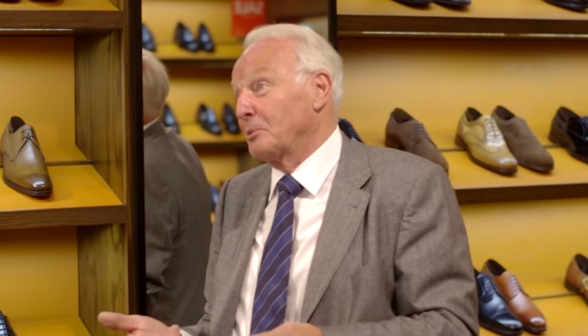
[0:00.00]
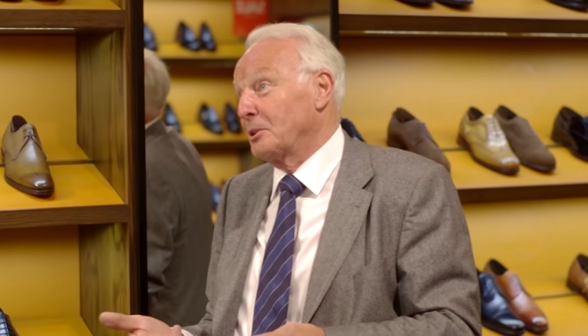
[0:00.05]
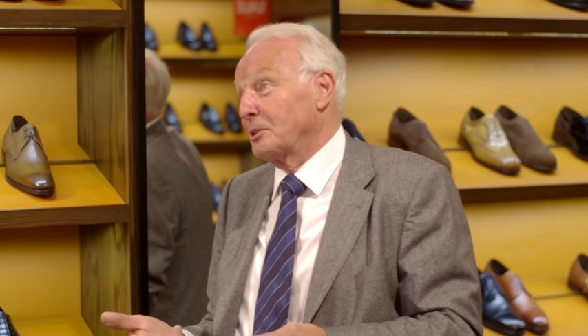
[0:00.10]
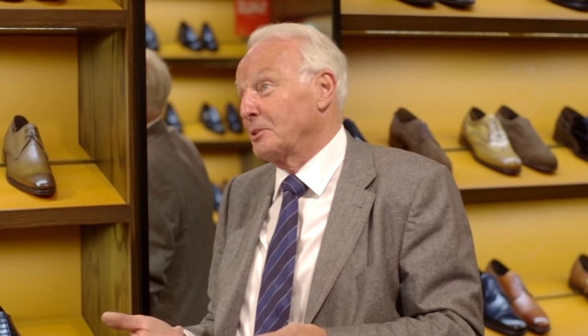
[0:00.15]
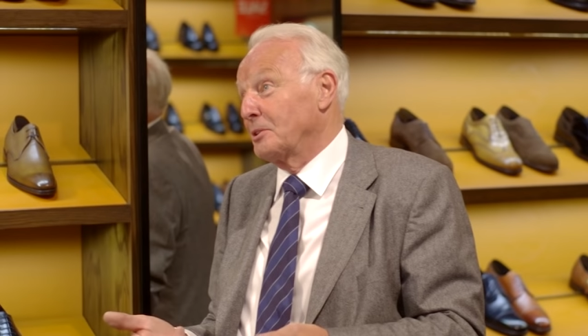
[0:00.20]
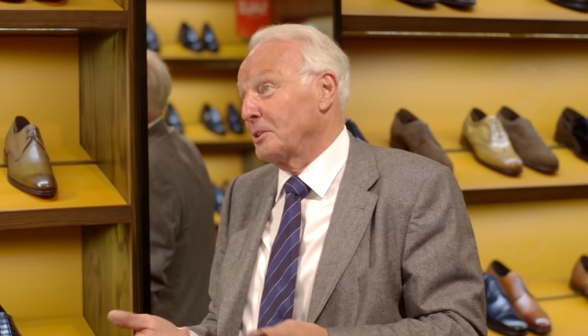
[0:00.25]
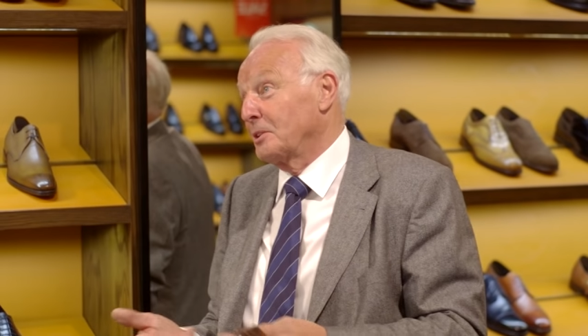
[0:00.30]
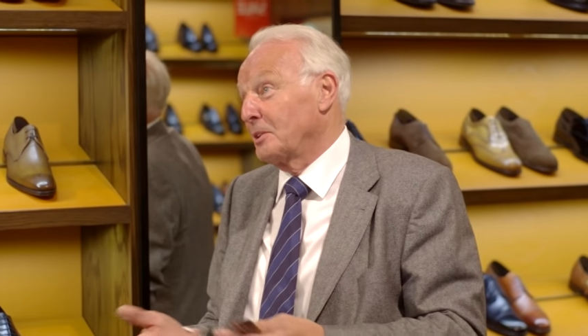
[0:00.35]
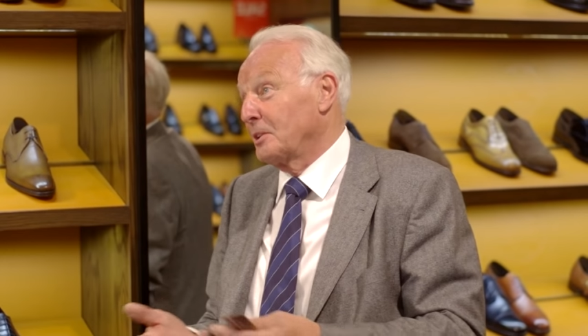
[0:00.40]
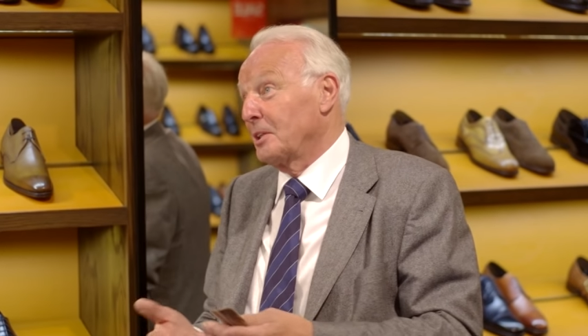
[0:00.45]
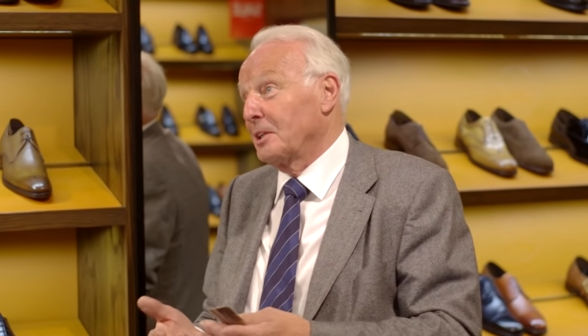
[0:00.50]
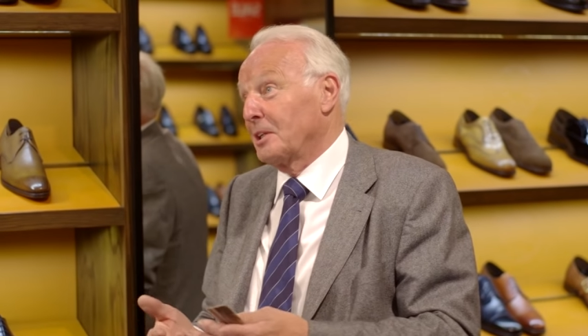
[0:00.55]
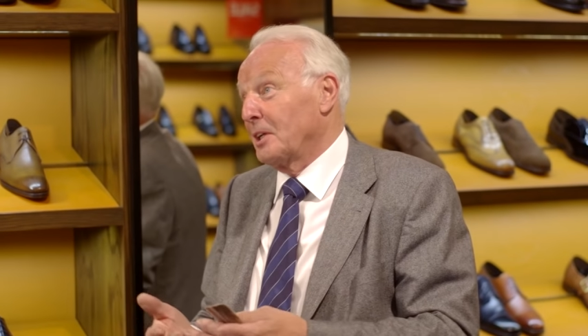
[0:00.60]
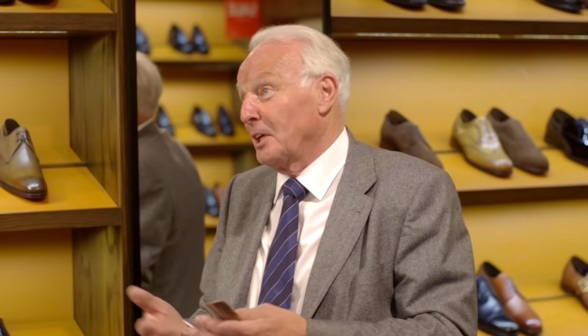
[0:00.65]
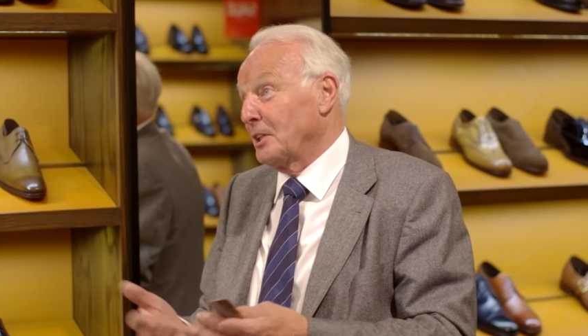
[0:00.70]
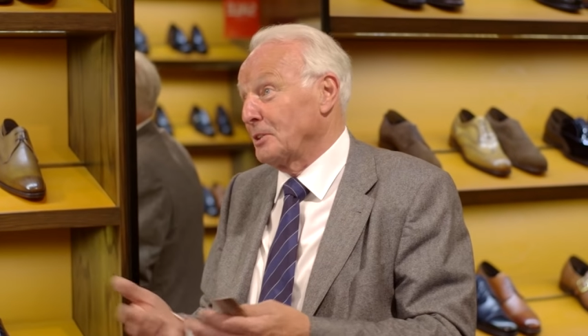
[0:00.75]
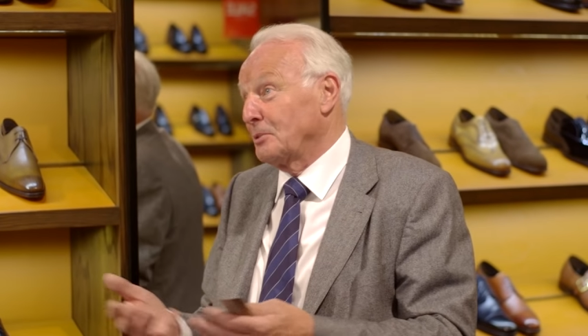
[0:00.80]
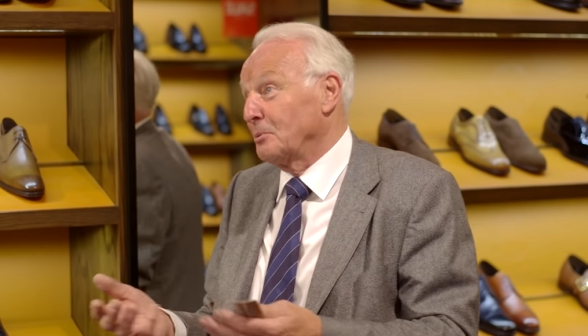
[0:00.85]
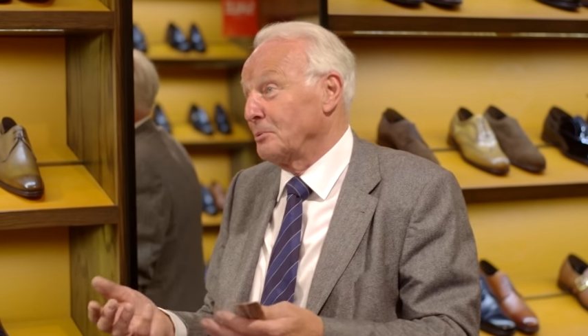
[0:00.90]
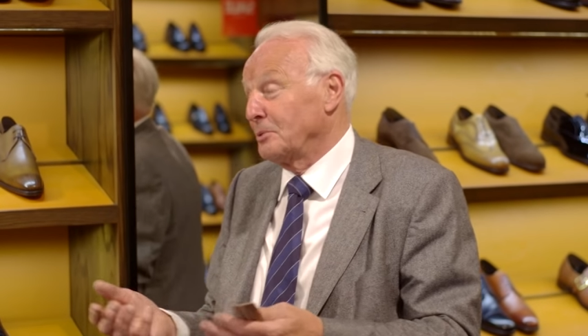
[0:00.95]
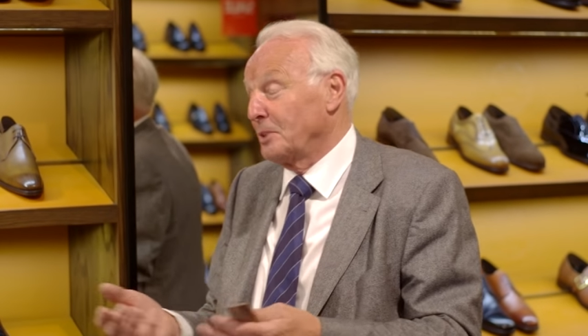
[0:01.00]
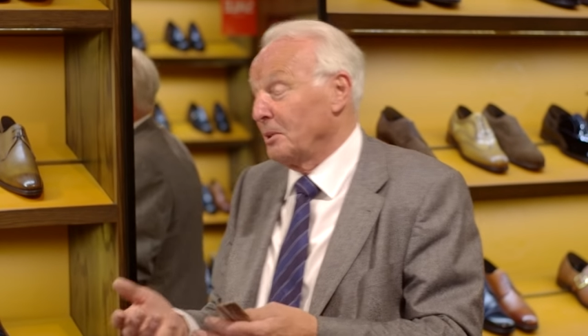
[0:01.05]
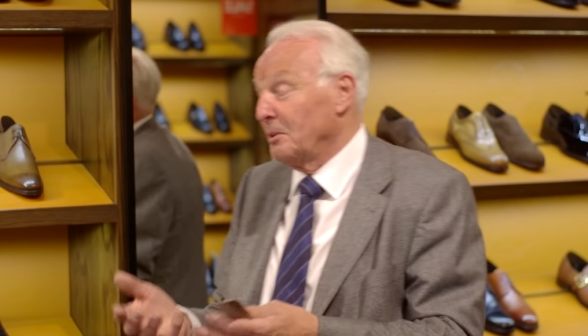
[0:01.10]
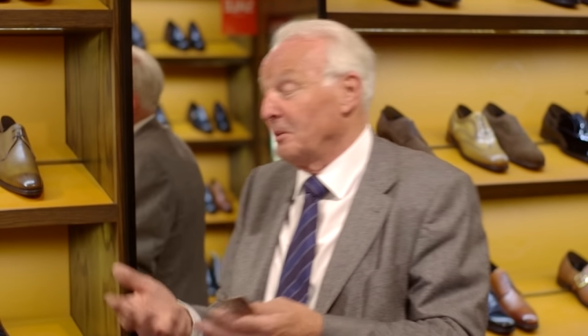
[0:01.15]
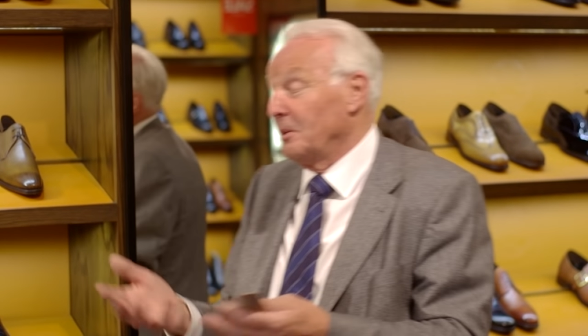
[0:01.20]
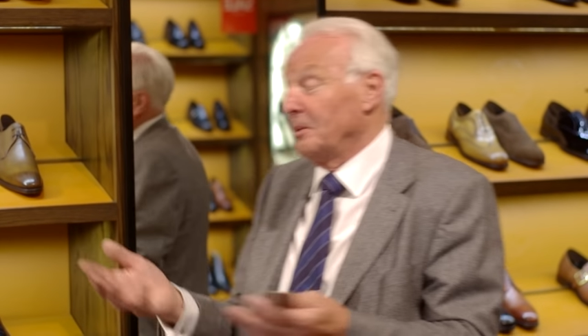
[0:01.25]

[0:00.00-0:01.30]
because the customer will say, oh,